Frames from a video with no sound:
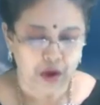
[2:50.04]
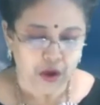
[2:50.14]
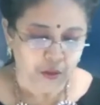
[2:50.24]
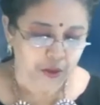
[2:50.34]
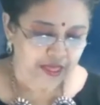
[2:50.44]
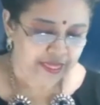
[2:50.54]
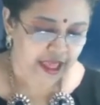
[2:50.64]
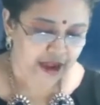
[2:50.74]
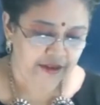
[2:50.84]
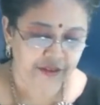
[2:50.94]
When
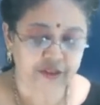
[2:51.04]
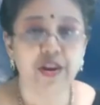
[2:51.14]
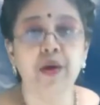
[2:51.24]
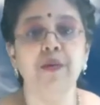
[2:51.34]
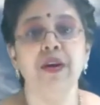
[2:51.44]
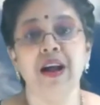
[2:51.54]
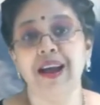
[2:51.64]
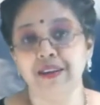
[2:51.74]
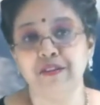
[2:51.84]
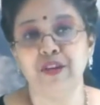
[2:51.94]
there is no
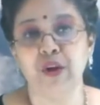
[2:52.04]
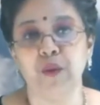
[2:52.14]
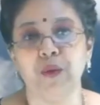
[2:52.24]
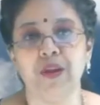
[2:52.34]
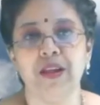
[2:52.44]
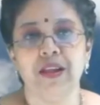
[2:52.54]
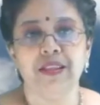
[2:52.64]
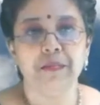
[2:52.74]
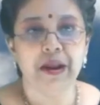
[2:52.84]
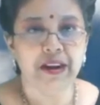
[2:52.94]
current flow,
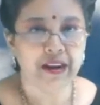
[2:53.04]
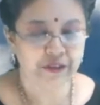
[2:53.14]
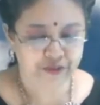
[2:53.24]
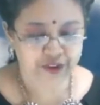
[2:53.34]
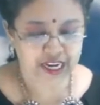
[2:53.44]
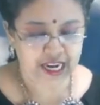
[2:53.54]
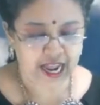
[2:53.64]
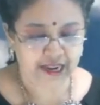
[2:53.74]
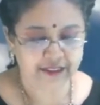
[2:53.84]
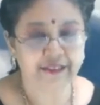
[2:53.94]
the magnetic field
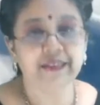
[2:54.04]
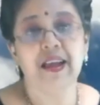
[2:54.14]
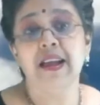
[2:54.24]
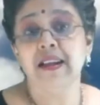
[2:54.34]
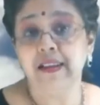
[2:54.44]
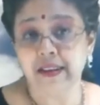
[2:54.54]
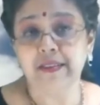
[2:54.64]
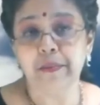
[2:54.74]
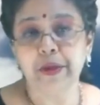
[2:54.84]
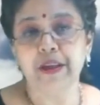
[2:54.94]
lines
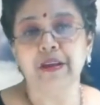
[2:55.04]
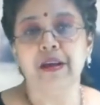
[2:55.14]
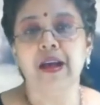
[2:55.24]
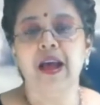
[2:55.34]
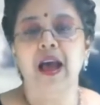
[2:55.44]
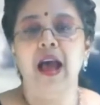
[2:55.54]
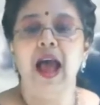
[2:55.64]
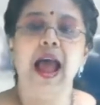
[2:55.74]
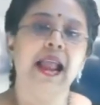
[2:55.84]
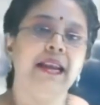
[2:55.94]
disappear
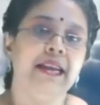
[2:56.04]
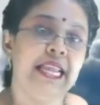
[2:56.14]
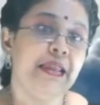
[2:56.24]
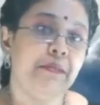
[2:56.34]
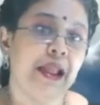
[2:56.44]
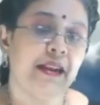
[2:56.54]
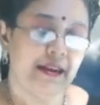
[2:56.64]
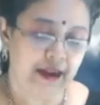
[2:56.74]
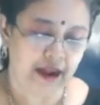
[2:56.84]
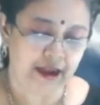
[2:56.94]
and
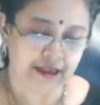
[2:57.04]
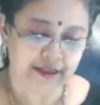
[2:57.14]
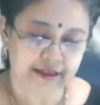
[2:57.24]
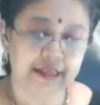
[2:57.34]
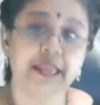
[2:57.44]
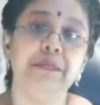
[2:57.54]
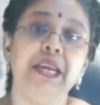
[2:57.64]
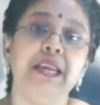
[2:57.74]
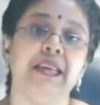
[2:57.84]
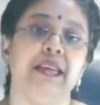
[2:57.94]
demagnetize
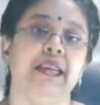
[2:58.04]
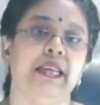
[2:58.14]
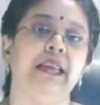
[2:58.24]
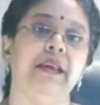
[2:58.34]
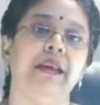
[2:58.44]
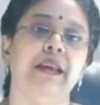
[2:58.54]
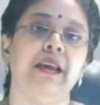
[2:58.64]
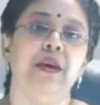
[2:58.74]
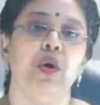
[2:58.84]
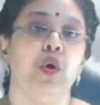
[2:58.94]
immediately,
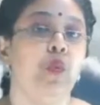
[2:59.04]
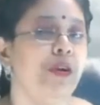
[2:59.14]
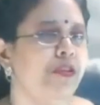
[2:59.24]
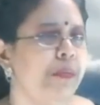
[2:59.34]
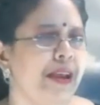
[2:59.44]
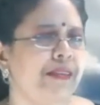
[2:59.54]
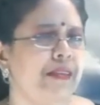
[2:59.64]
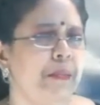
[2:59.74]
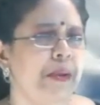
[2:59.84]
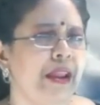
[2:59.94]
which makes the
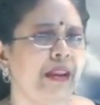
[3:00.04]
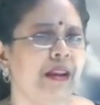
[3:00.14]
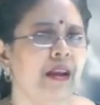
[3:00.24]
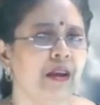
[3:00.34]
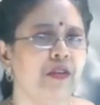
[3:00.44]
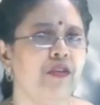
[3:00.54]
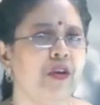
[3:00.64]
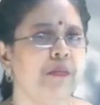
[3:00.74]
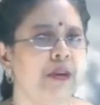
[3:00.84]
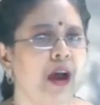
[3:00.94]
pin
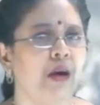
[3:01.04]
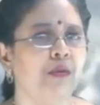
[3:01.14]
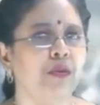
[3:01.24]
drop down to